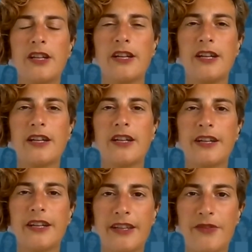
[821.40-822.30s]

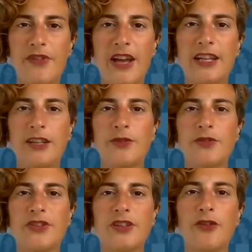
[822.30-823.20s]
and the
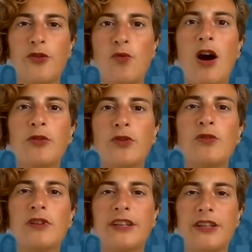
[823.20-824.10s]
values throughout
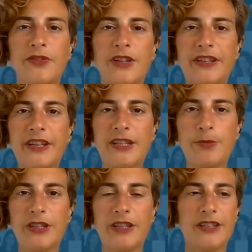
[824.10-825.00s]
all the different
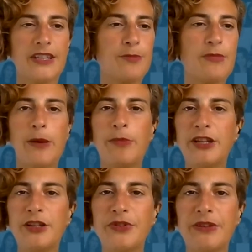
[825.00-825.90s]
experiences, maybe
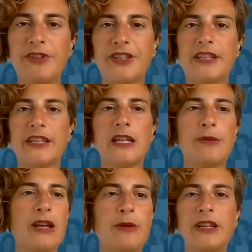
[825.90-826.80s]
university,
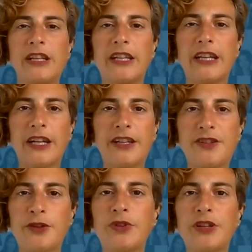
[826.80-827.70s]
maybe a
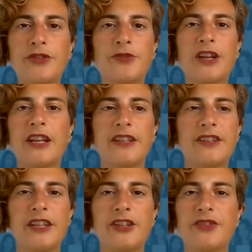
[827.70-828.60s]
student
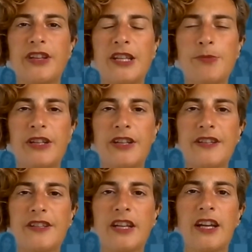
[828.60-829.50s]
organization
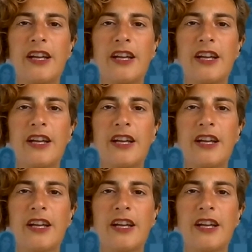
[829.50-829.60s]
experience,